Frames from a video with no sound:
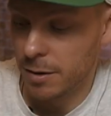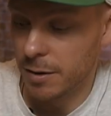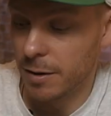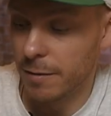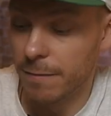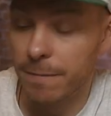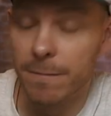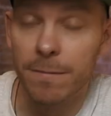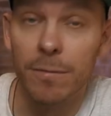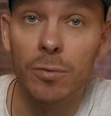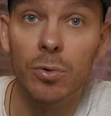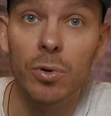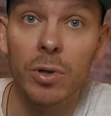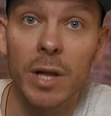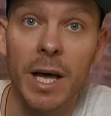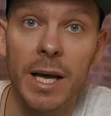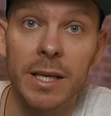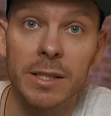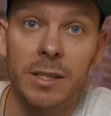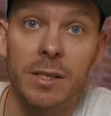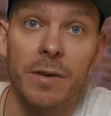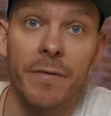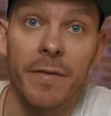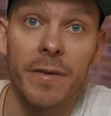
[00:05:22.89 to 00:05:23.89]
the full
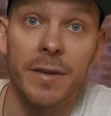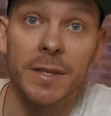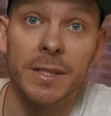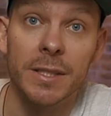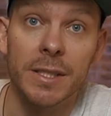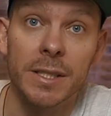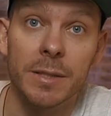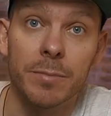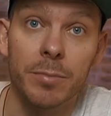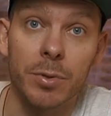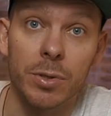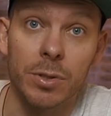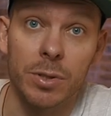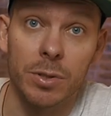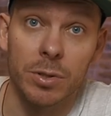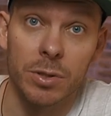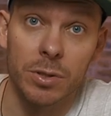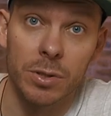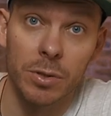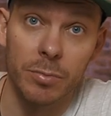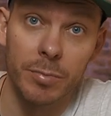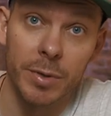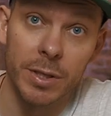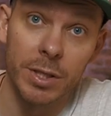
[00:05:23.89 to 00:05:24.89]
length of the seat post
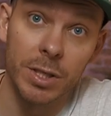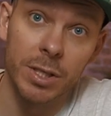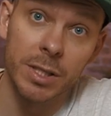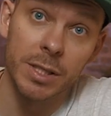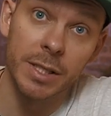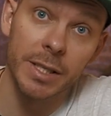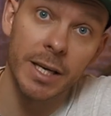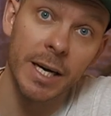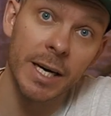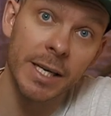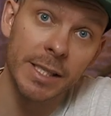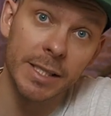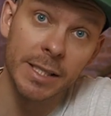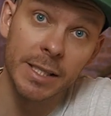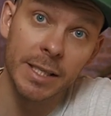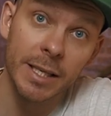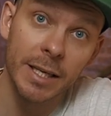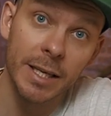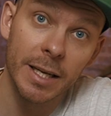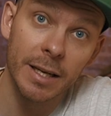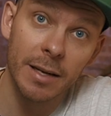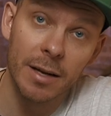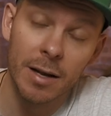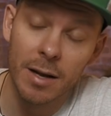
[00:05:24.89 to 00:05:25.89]
so by just cutting
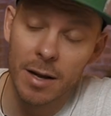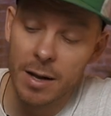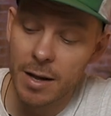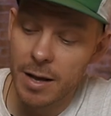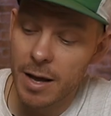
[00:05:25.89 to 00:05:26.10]
it